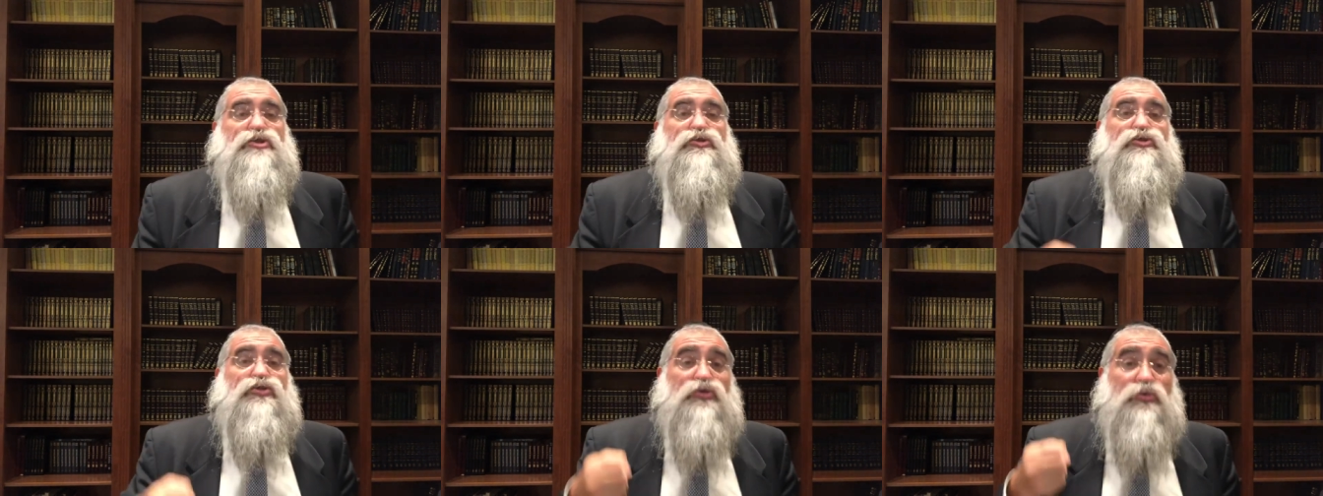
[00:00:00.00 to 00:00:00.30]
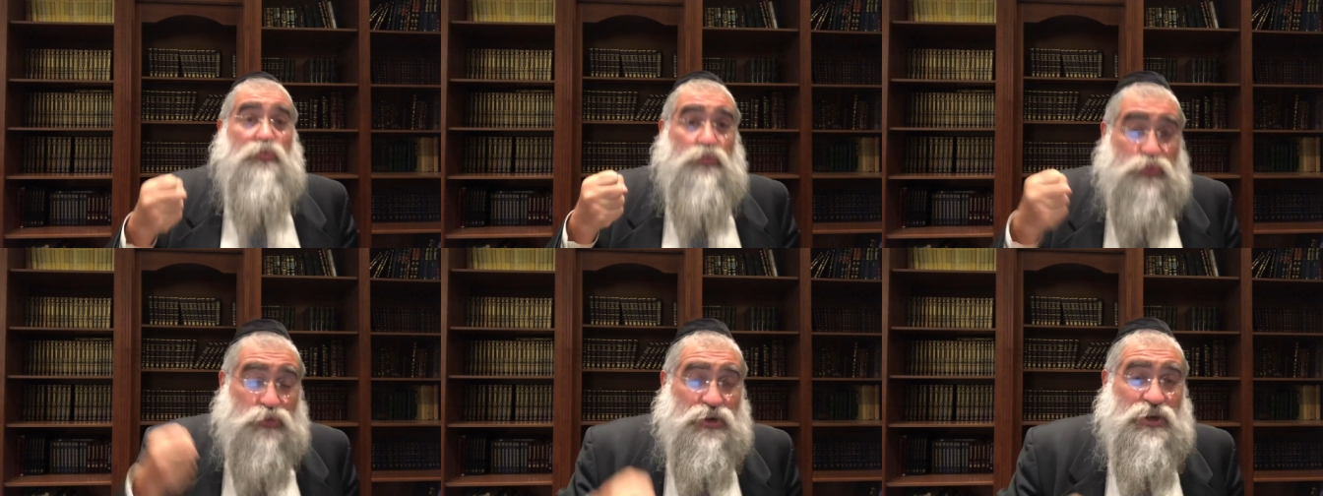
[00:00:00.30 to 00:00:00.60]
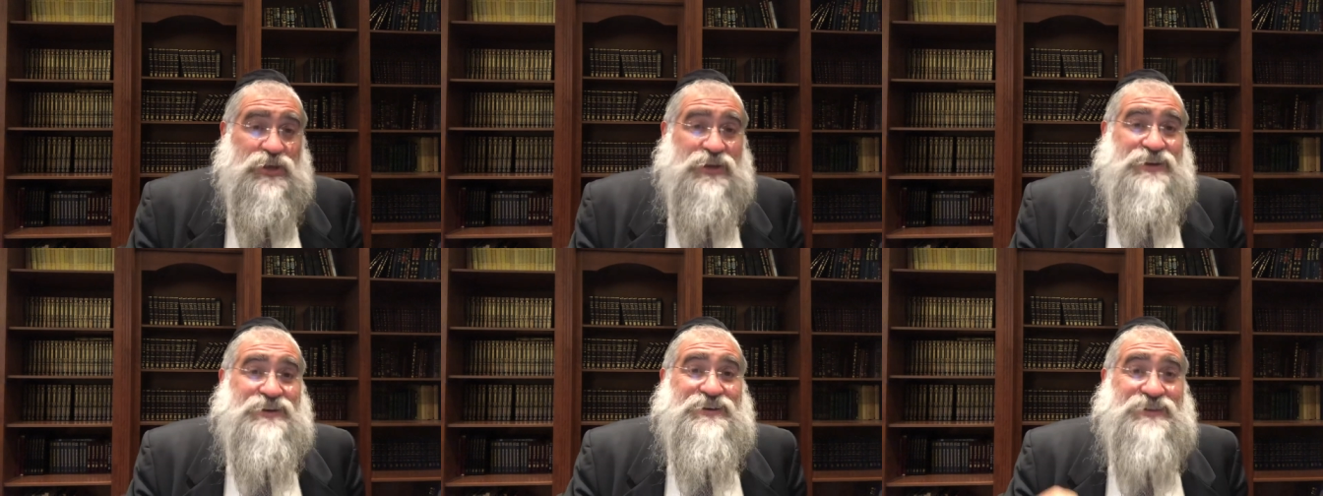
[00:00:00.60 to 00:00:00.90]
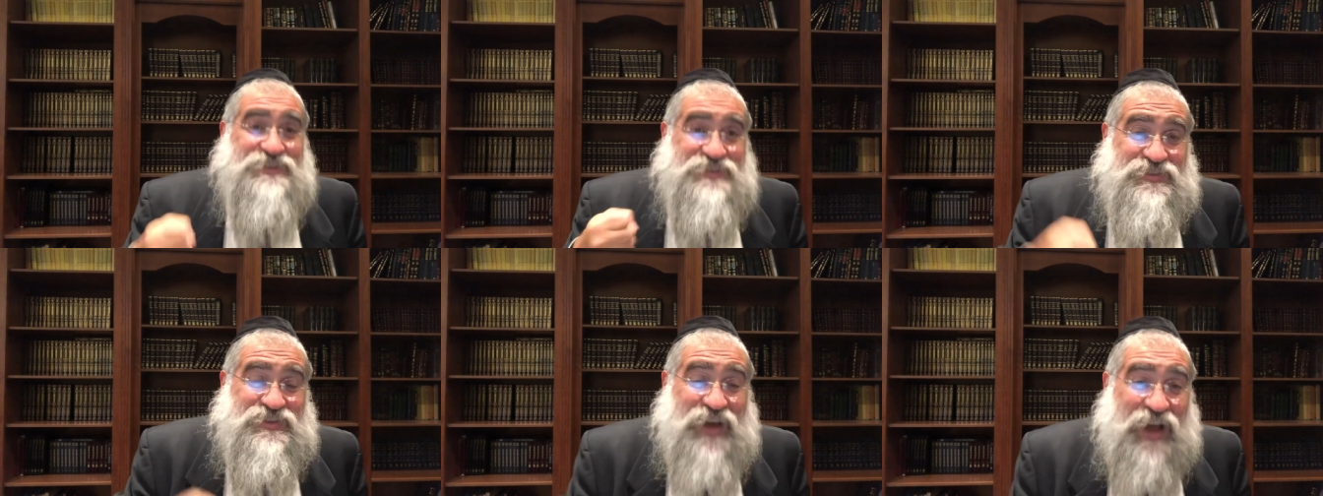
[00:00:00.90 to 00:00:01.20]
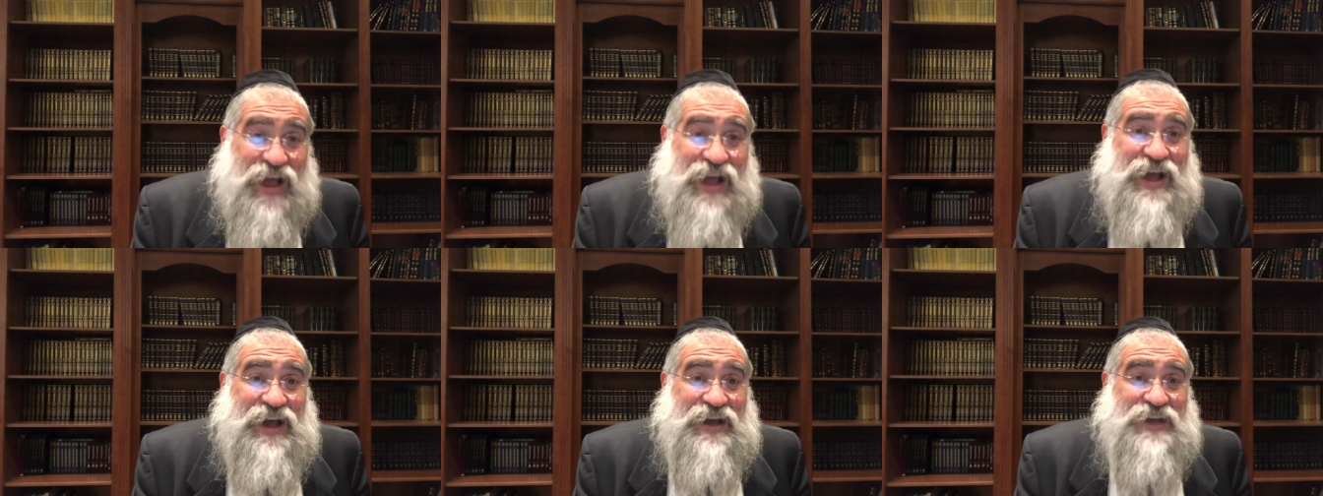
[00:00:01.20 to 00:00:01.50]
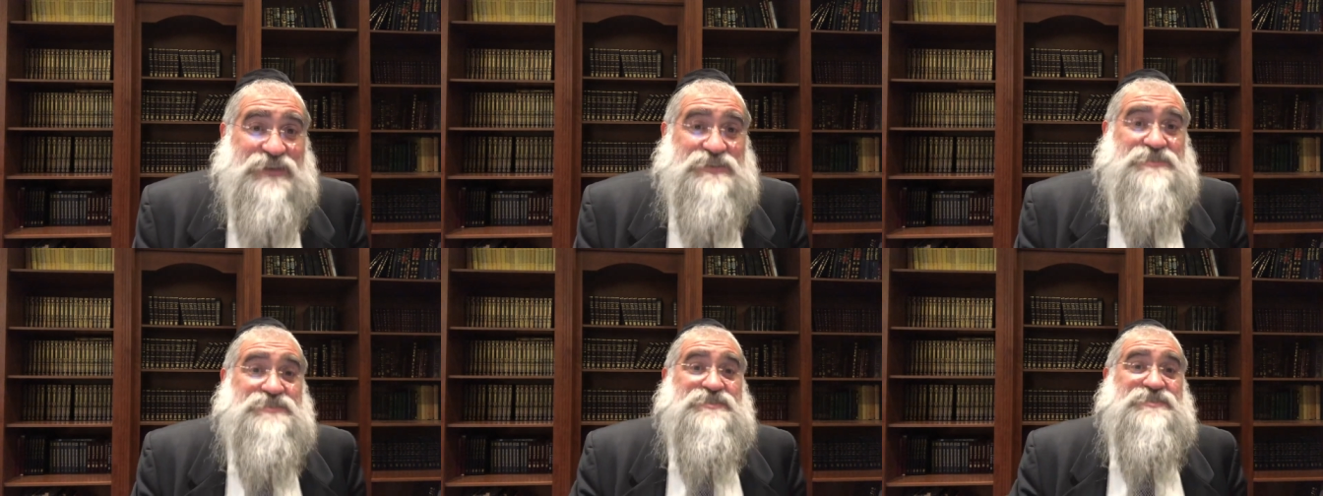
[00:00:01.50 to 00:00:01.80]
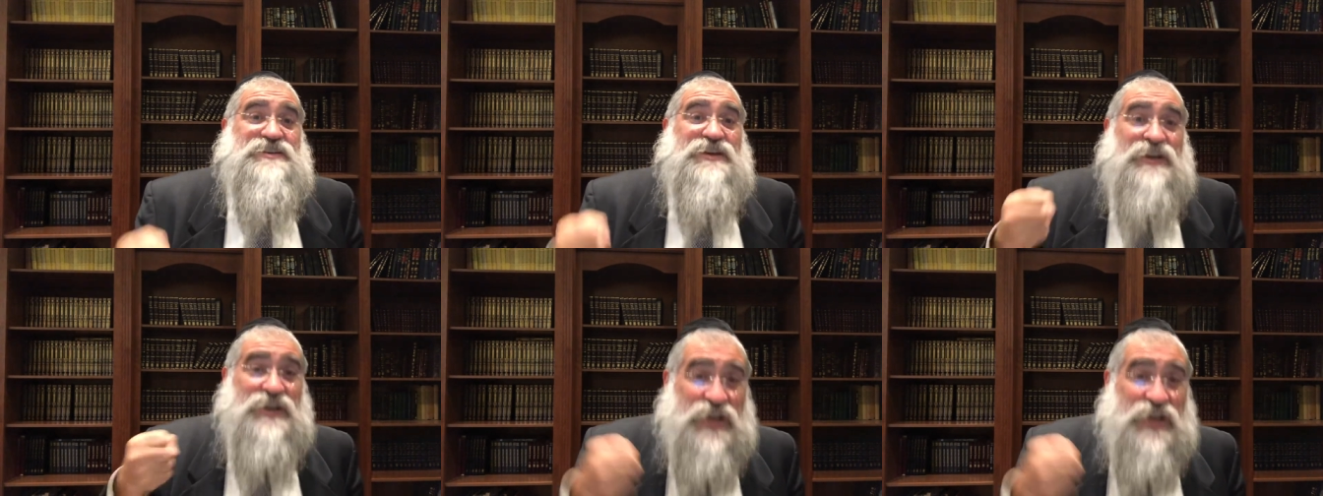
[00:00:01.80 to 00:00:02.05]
to bring Das